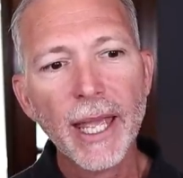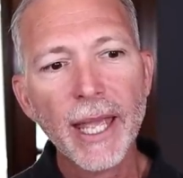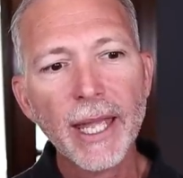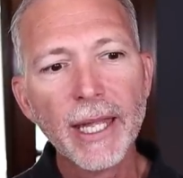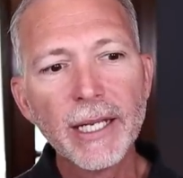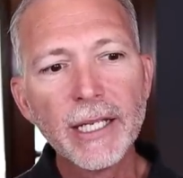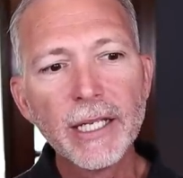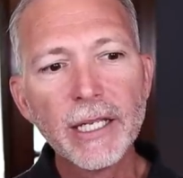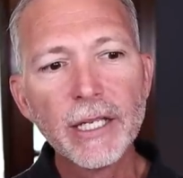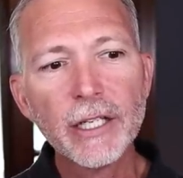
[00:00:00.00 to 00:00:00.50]

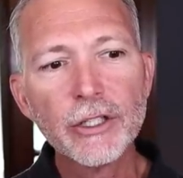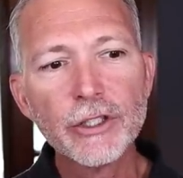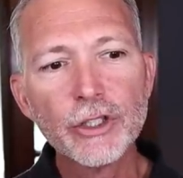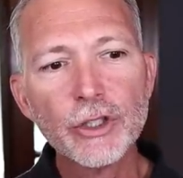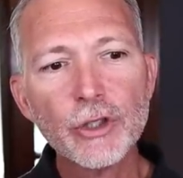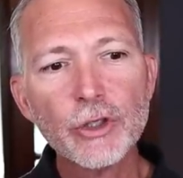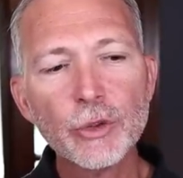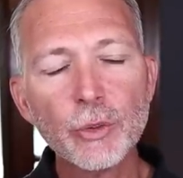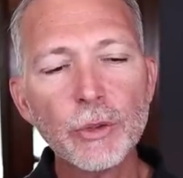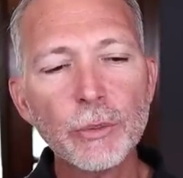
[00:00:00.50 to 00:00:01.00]
Any
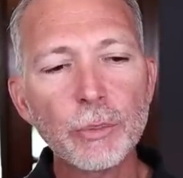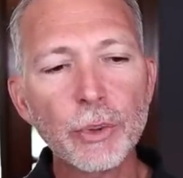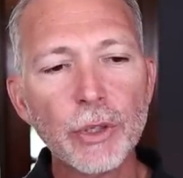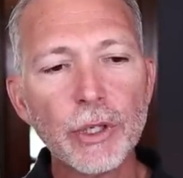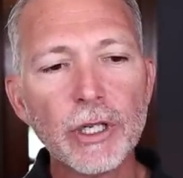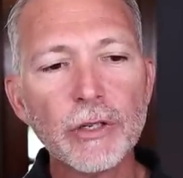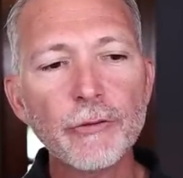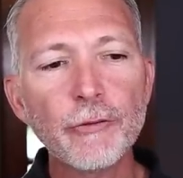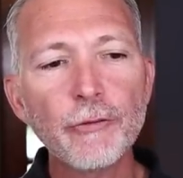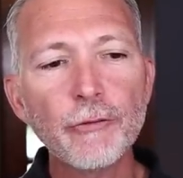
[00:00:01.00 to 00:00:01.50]
issues with
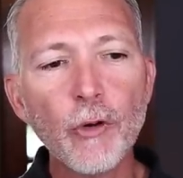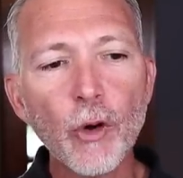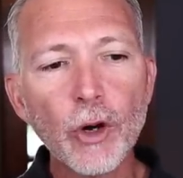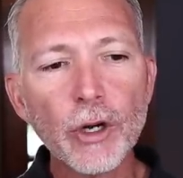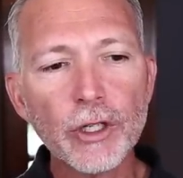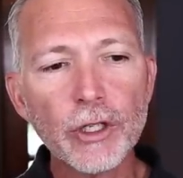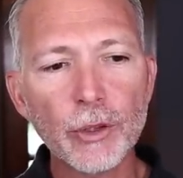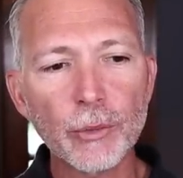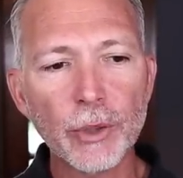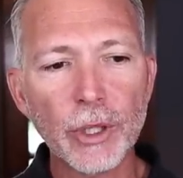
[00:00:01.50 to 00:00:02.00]
putting four
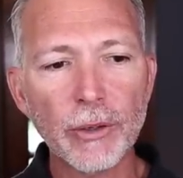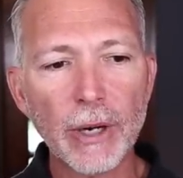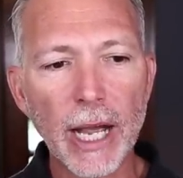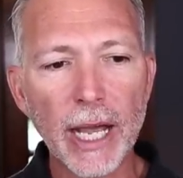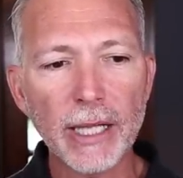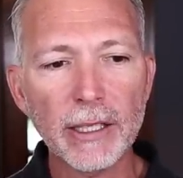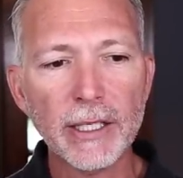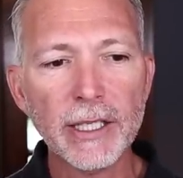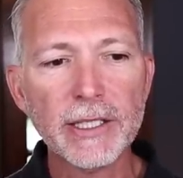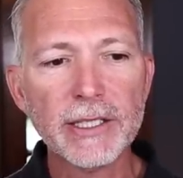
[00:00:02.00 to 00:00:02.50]
career
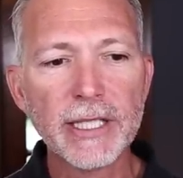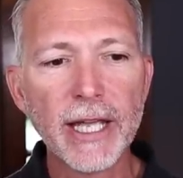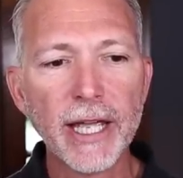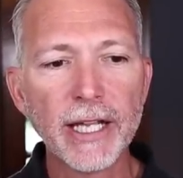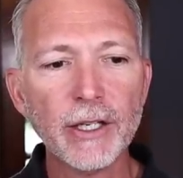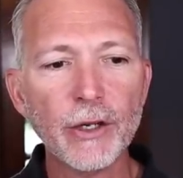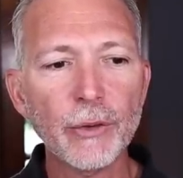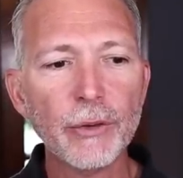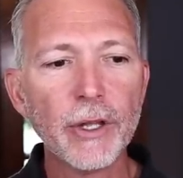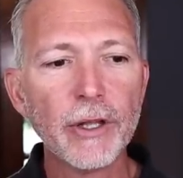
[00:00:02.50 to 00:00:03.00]
highlights?
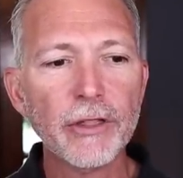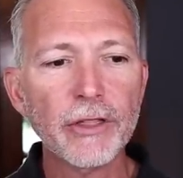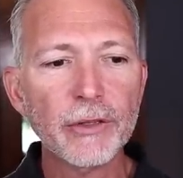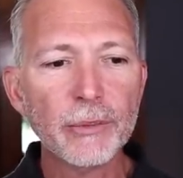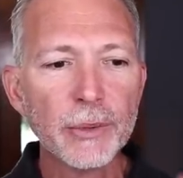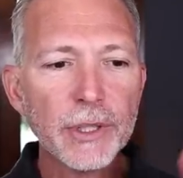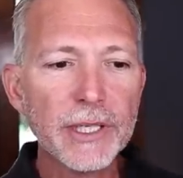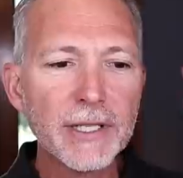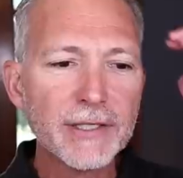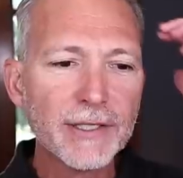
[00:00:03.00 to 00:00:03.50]
I know that
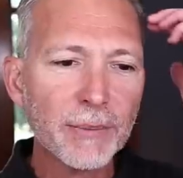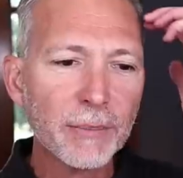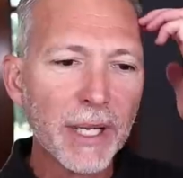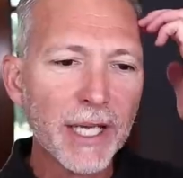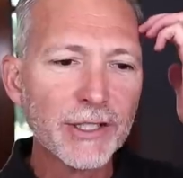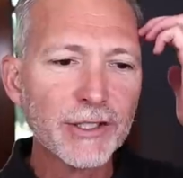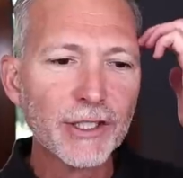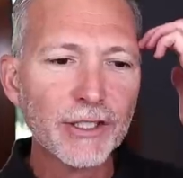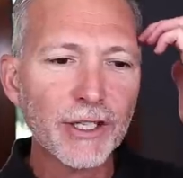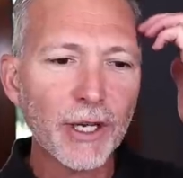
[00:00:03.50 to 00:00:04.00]
three is a
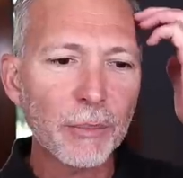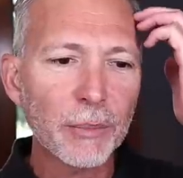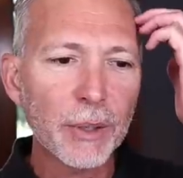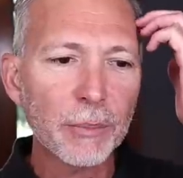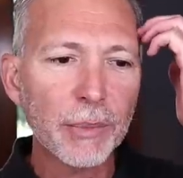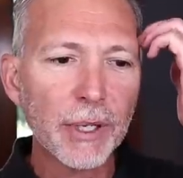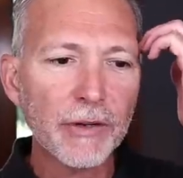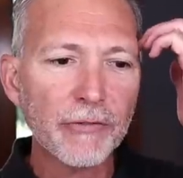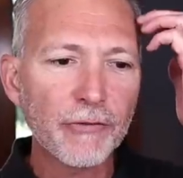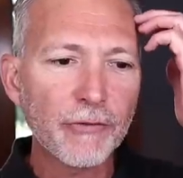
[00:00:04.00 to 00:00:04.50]
magic number,
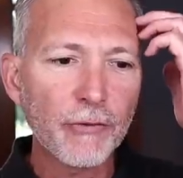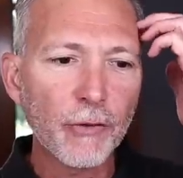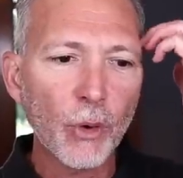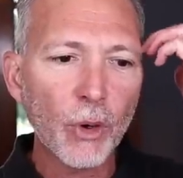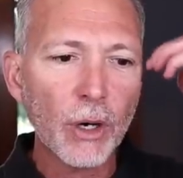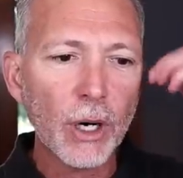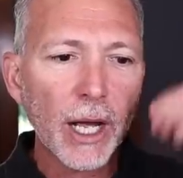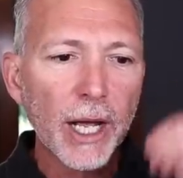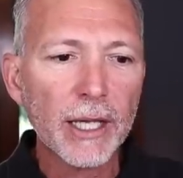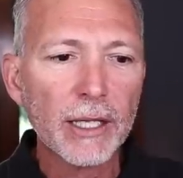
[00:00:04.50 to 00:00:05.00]
but
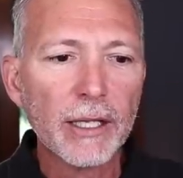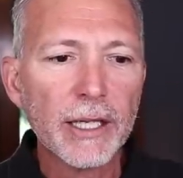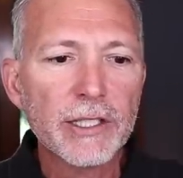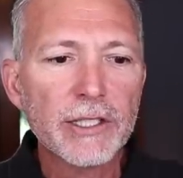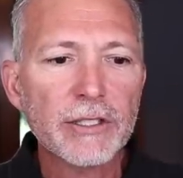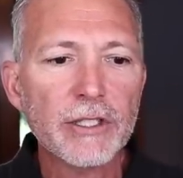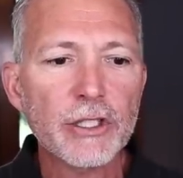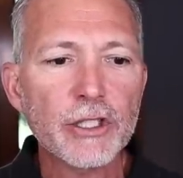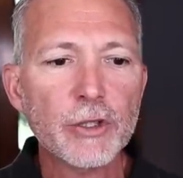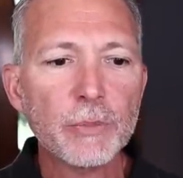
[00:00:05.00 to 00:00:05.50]
four
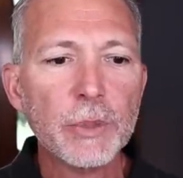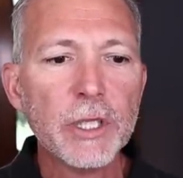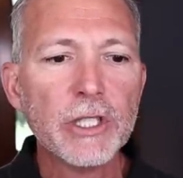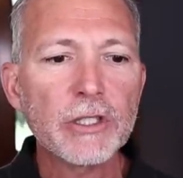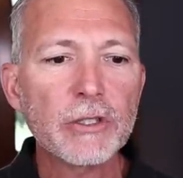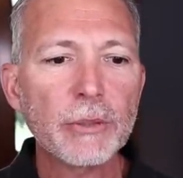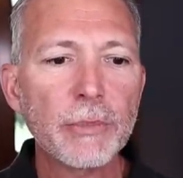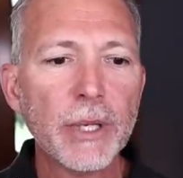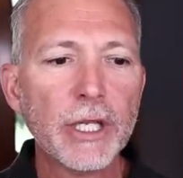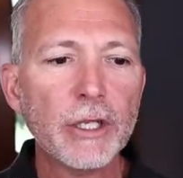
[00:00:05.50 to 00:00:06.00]
highlights that speak
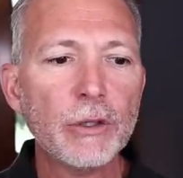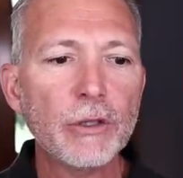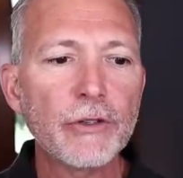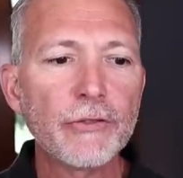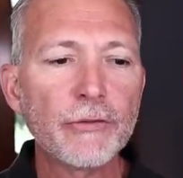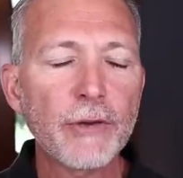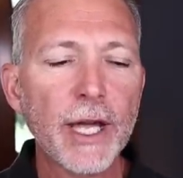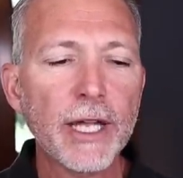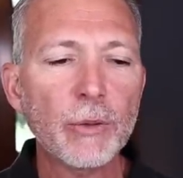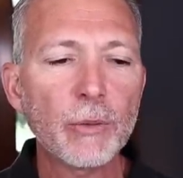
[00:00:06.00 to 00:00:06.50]
to my
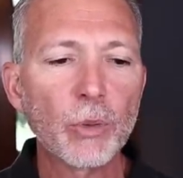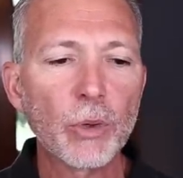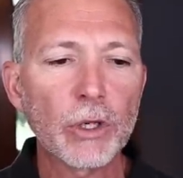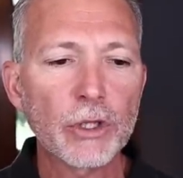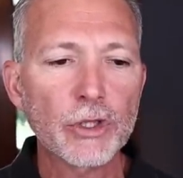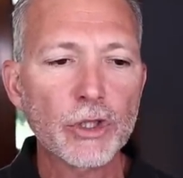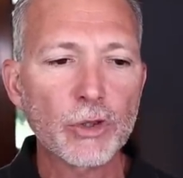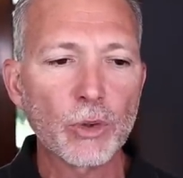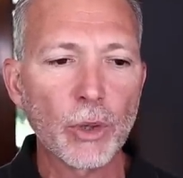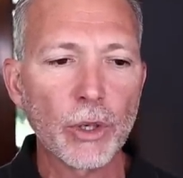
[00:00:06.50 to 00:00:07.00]
unified
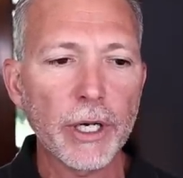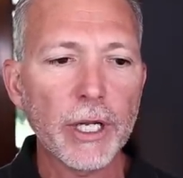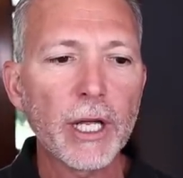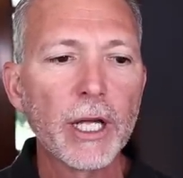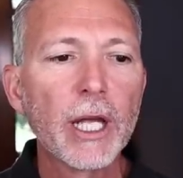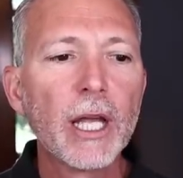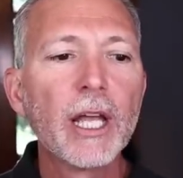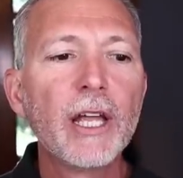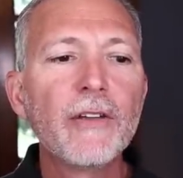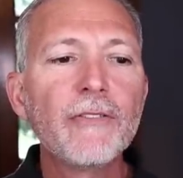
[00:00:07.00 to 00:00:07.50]
work story.
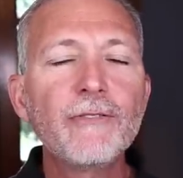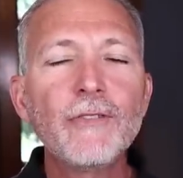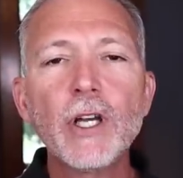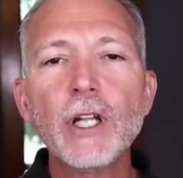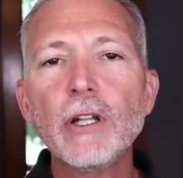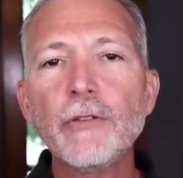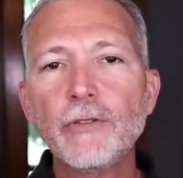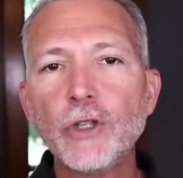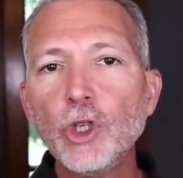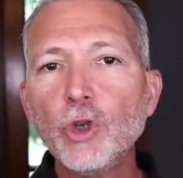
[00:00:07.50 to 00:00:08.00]

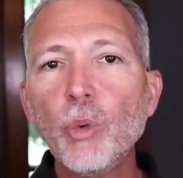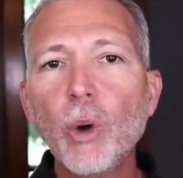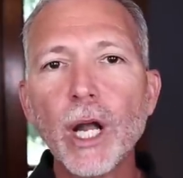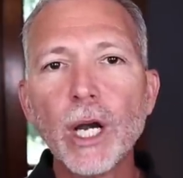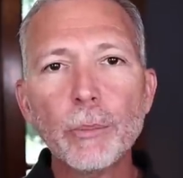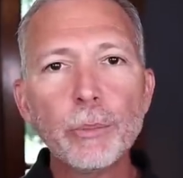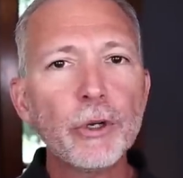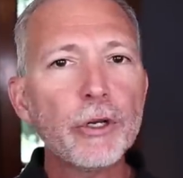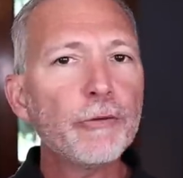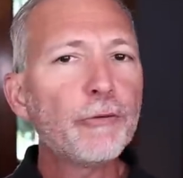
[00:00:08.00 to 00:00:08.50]
Phil, if you want
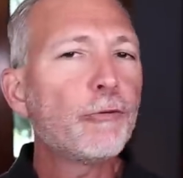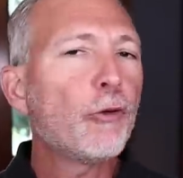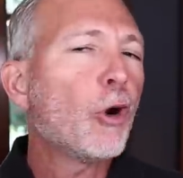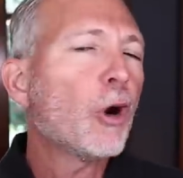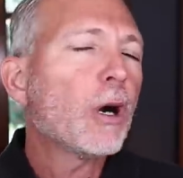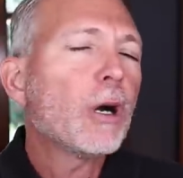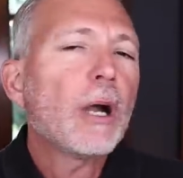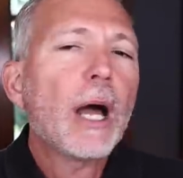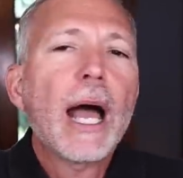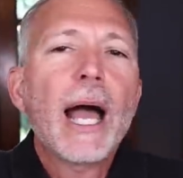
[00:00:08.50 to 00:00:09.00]
to put
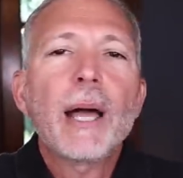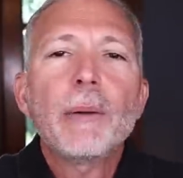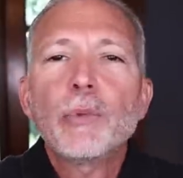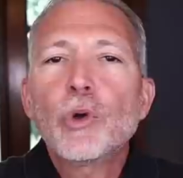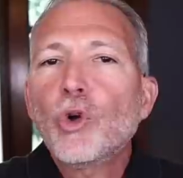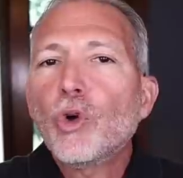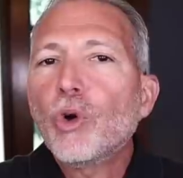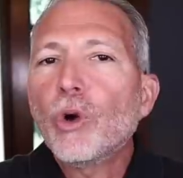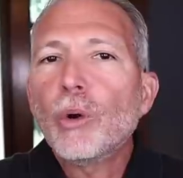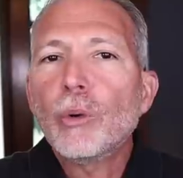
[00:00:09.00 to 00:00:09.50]
four, I'm
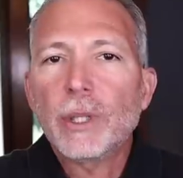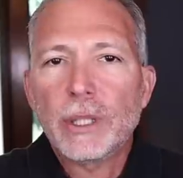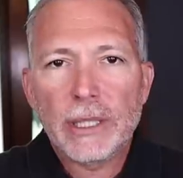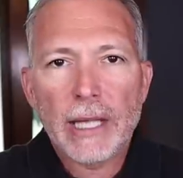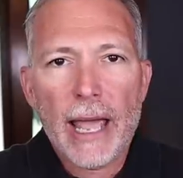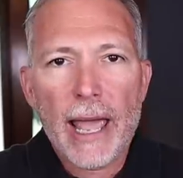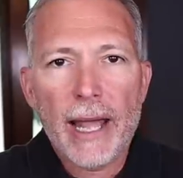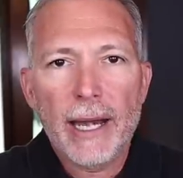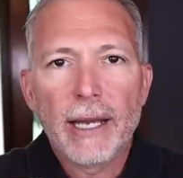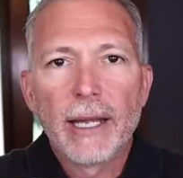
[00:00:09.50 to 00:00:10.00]
cool with
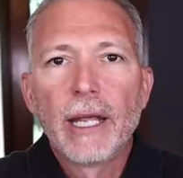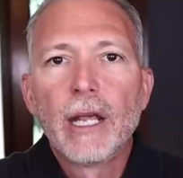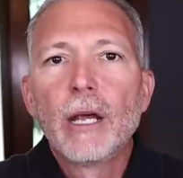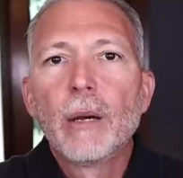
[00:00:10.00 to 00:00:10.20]
that.